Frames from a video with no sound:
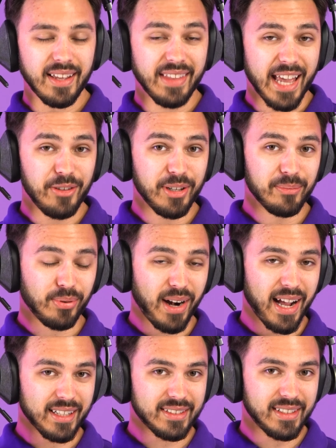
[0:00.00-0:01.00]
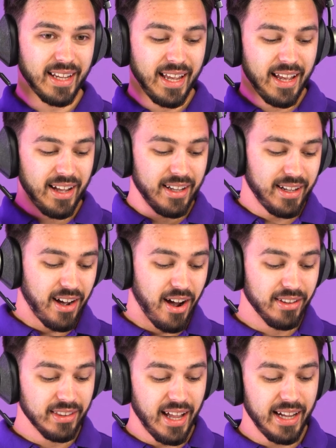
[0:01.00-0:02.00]
that you can press.
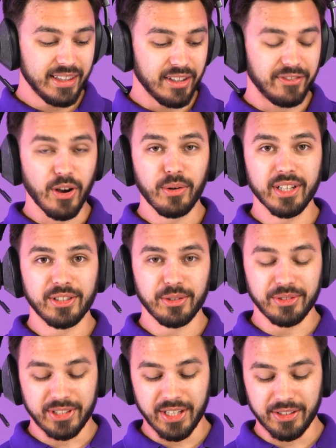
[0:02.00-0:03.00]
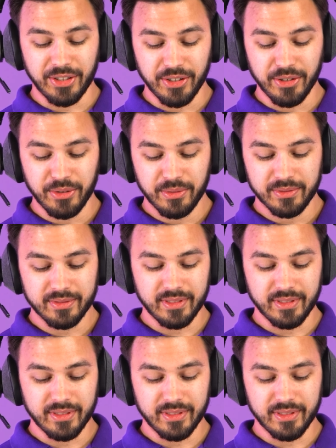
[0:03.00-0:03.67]
Unlike the Focus UC2,